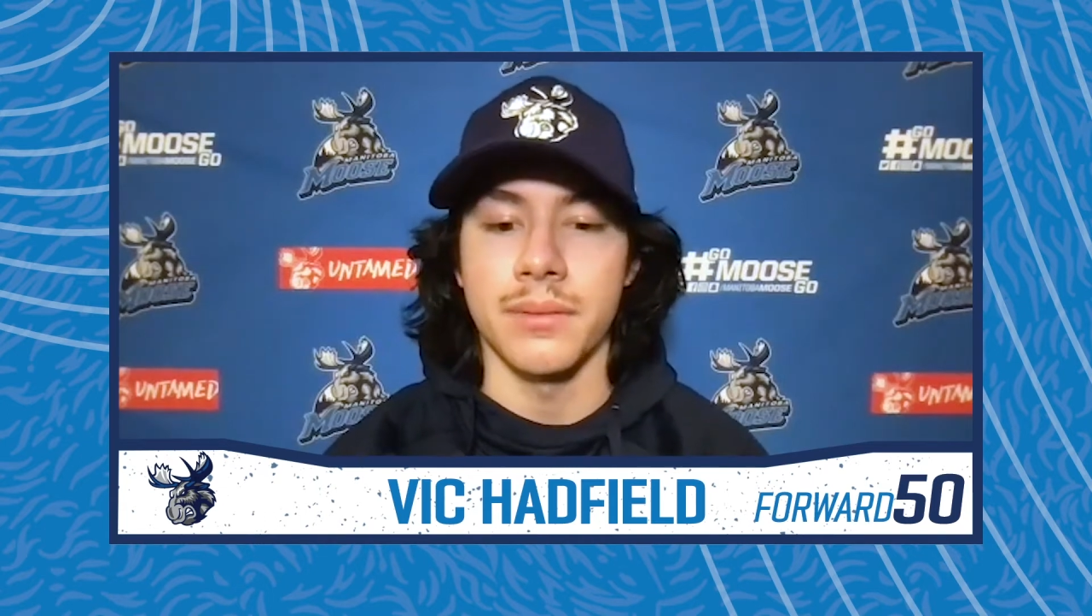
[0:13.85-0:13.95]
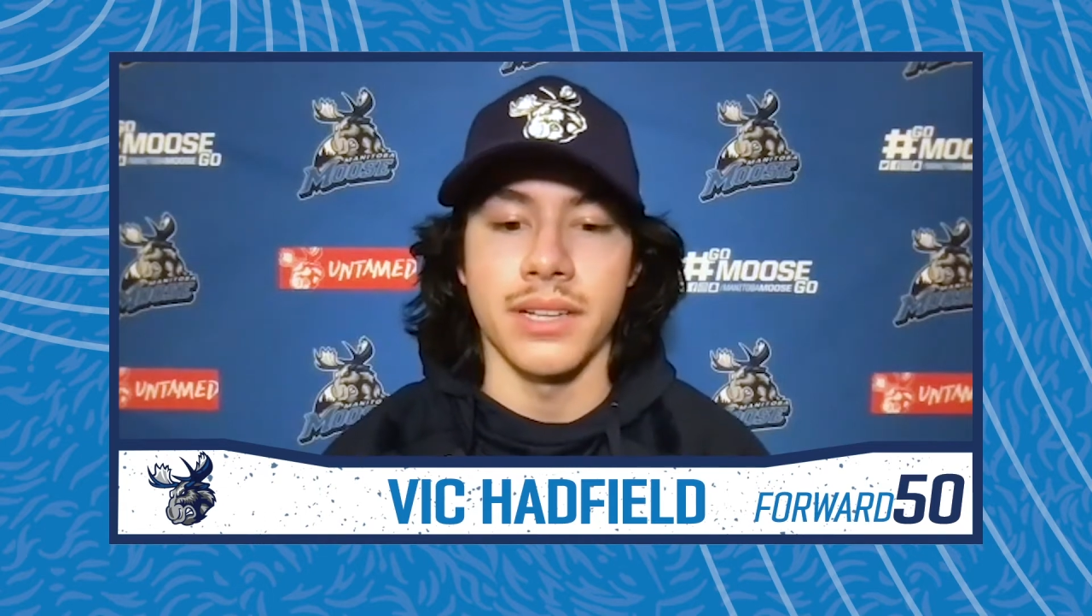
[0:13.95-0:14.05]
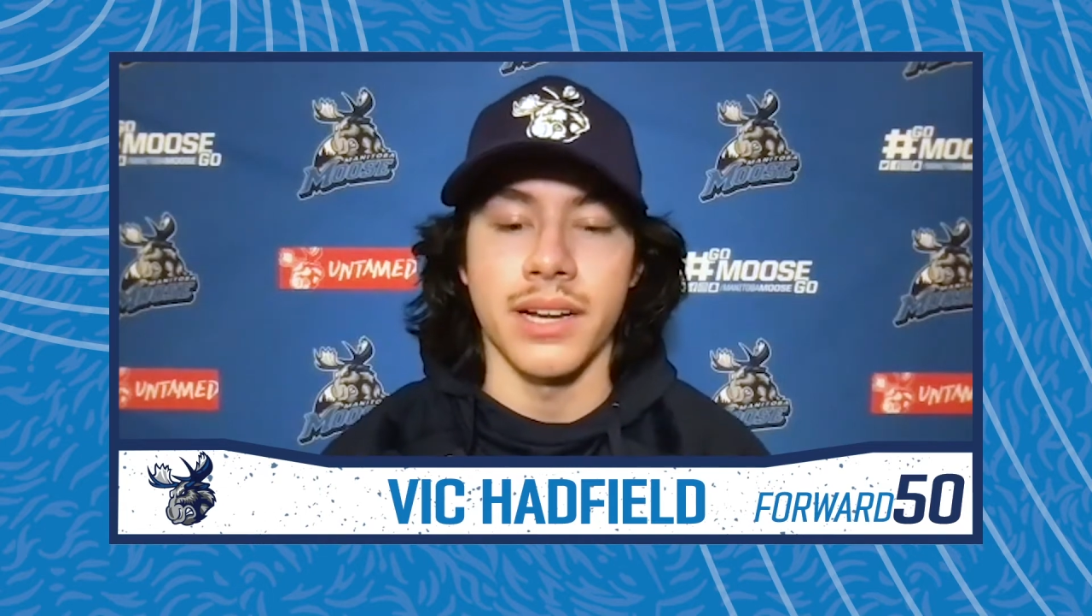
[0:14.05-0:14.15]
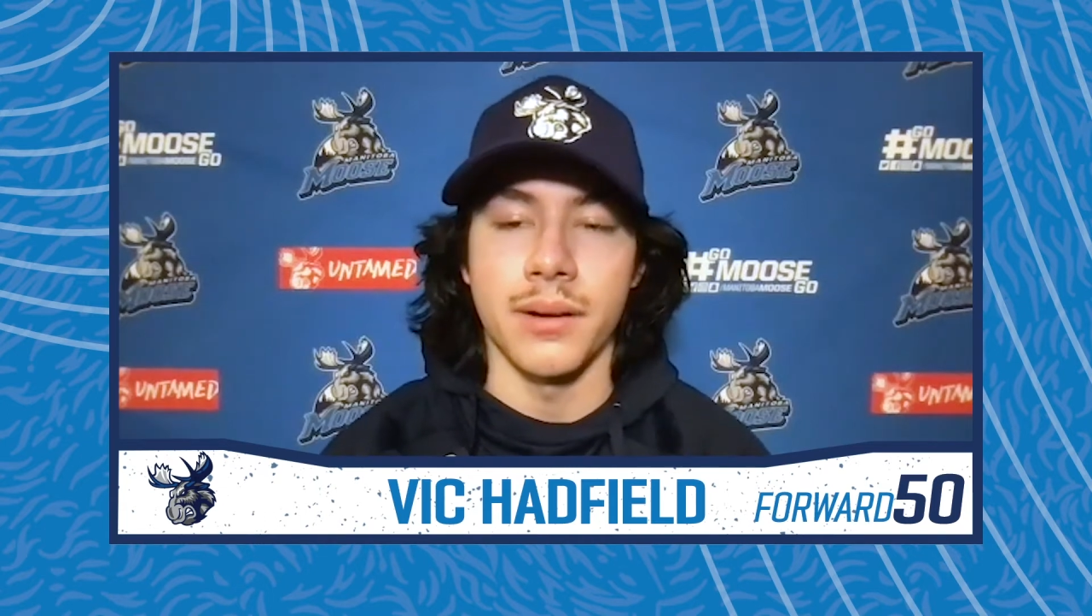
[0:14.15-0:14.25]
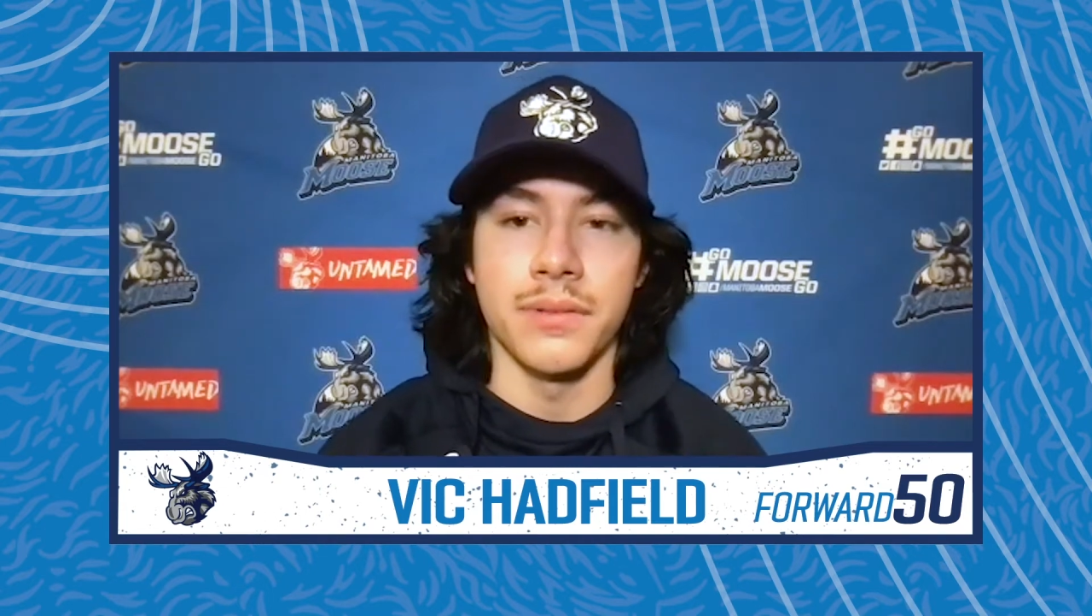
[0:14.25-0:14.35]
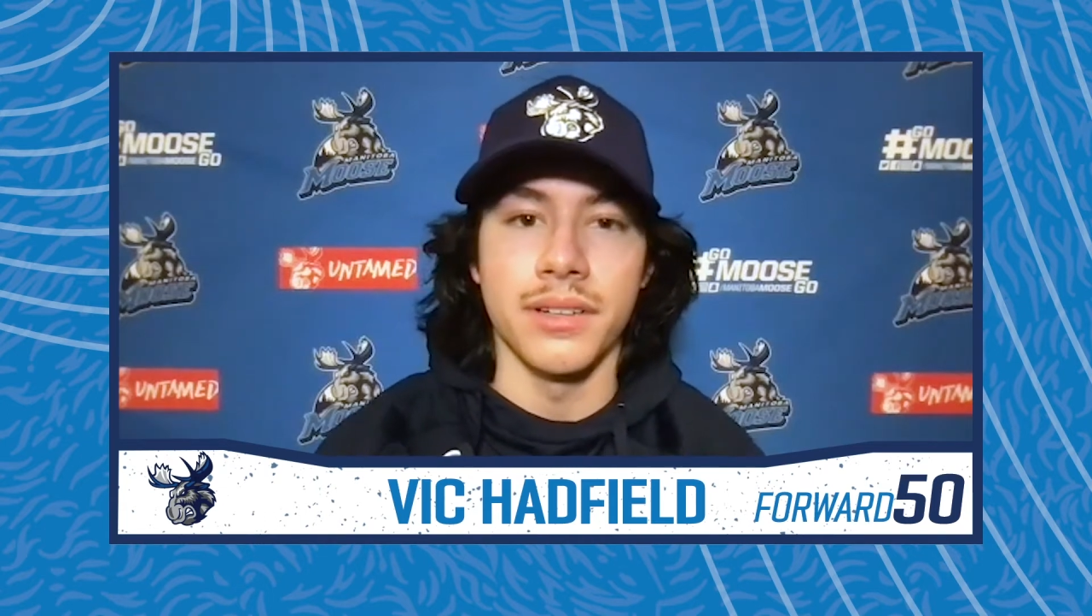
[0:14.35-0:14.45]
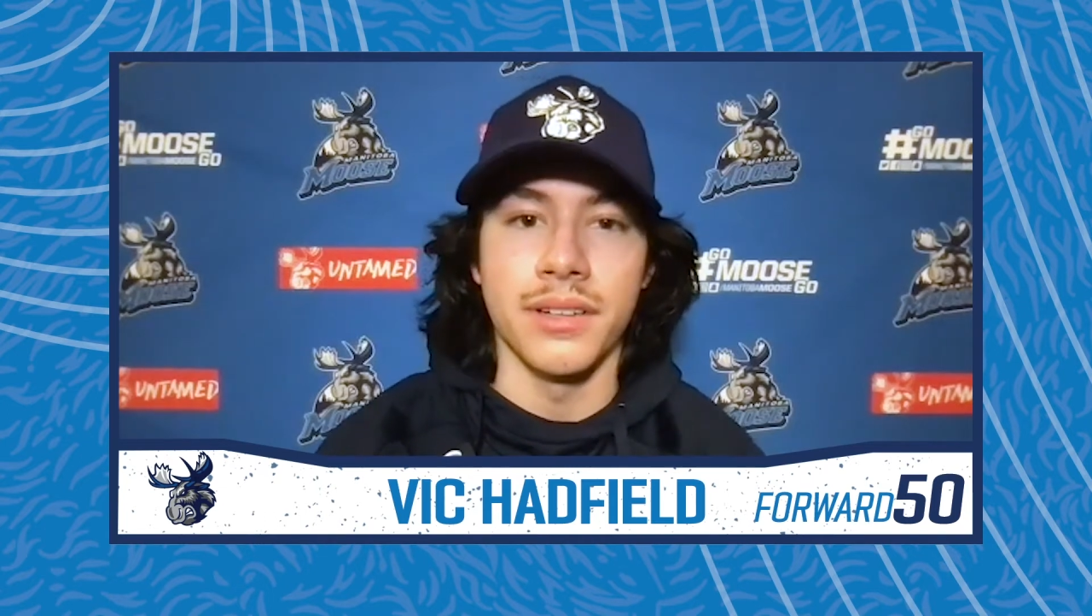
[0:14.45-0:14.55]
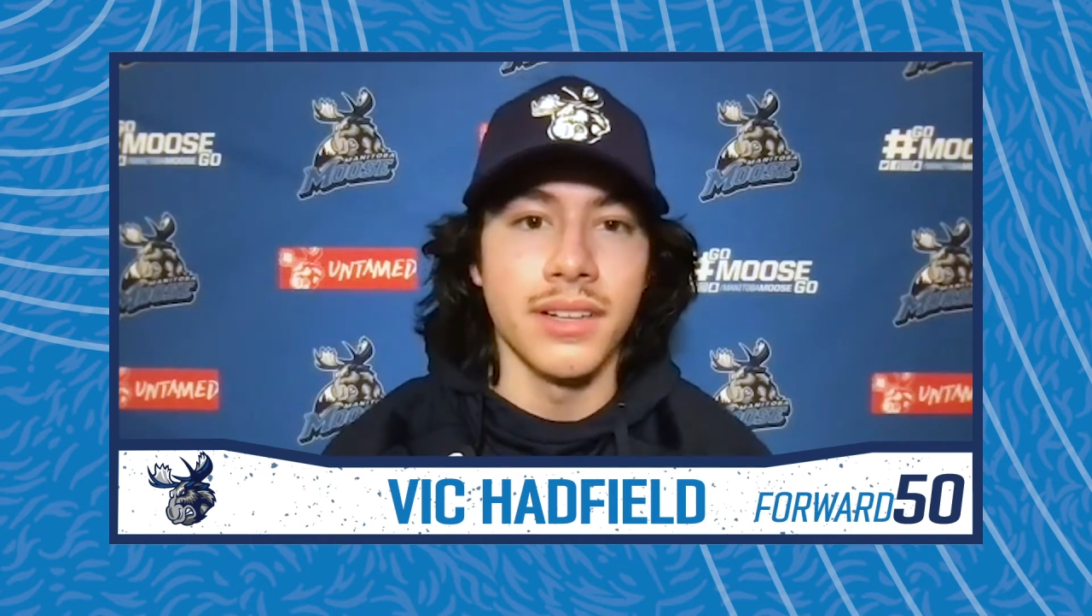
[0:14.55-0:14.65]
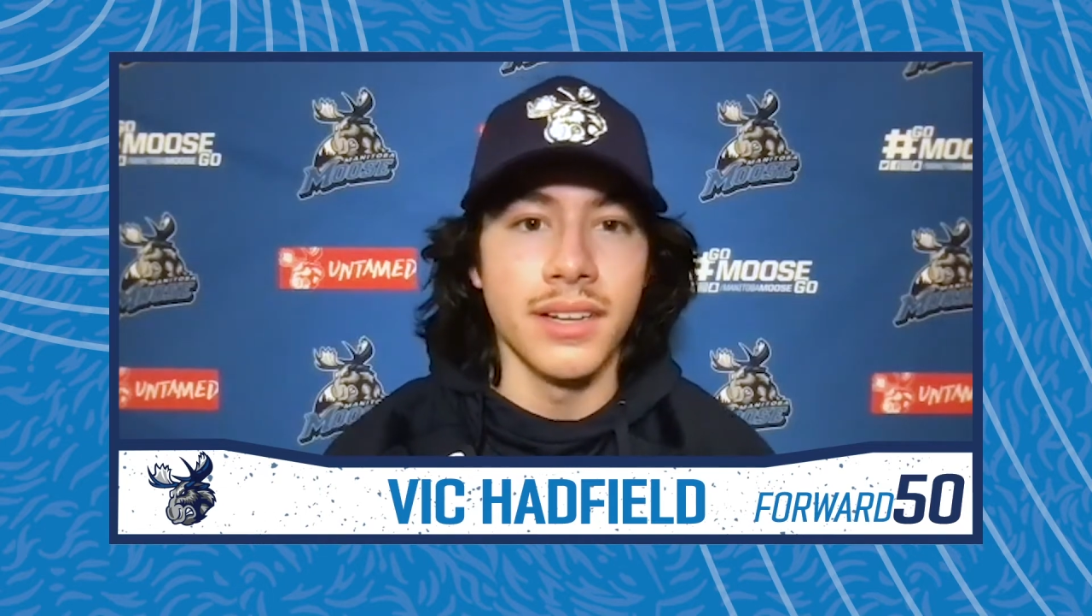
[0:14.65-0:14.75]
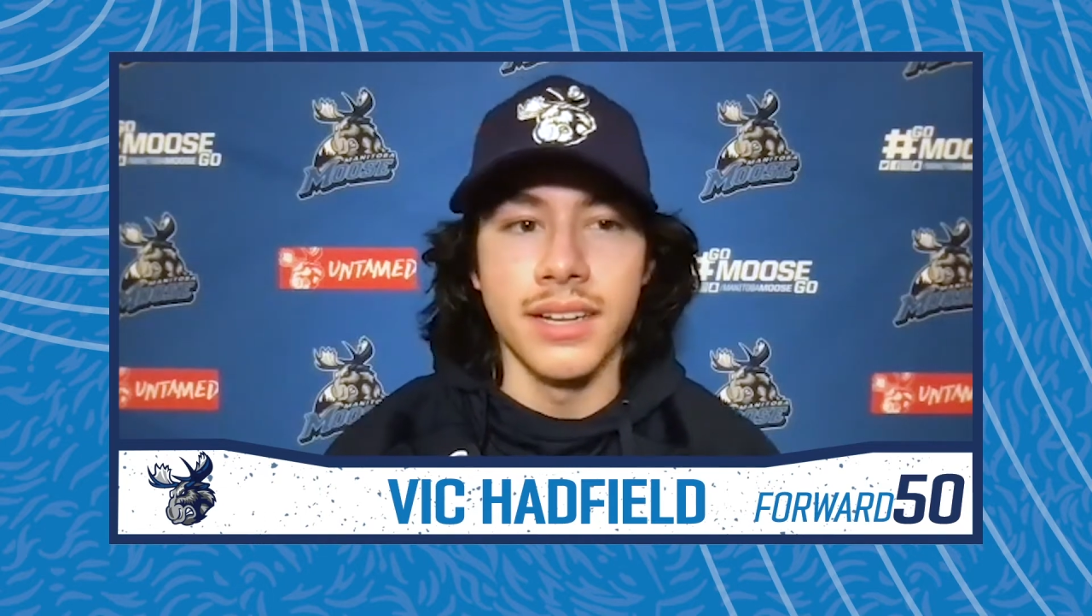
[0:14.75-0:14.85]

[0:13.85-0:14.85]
really helpful